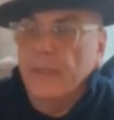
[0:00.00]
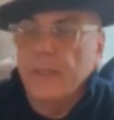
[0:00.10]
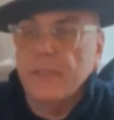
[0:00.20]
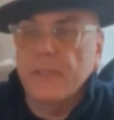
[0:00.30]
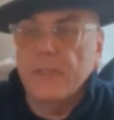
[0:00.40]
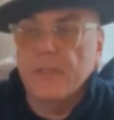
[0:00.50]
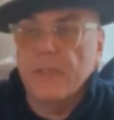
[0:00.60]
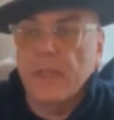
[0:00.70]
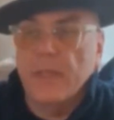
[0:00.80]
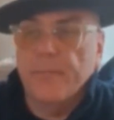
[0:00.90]
this
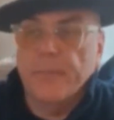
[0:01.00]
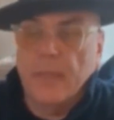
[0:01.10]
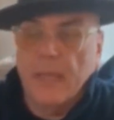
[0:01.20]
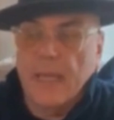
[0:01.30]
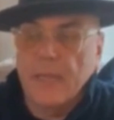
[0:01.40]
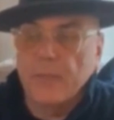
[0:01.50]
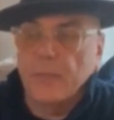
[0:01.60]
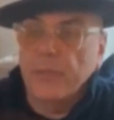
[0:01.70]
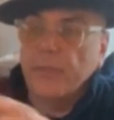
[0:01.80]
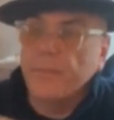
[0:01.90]
is a hat
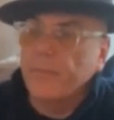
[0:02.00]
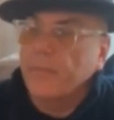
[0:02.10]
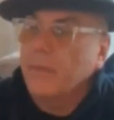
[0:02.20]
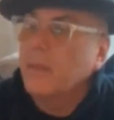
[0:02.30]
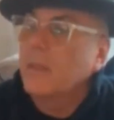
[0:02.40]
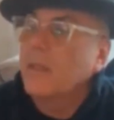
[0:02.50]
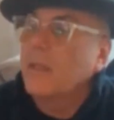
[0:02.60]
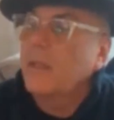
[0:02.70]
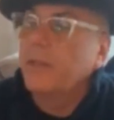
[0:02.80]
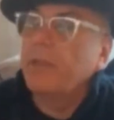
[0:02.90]
with
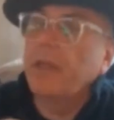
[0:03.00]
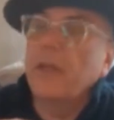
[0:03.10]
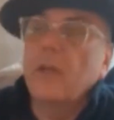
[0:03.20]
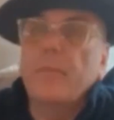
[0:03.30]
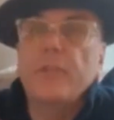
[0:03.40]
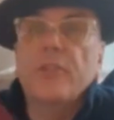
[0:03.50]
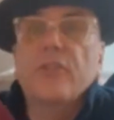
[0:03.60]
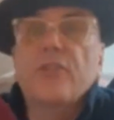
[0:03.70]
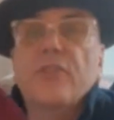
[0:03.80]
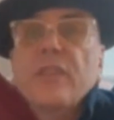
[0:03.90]
the Herbert
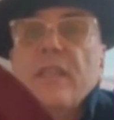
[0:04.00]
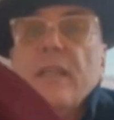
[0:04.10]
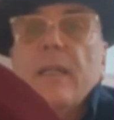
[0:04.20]
Jonhson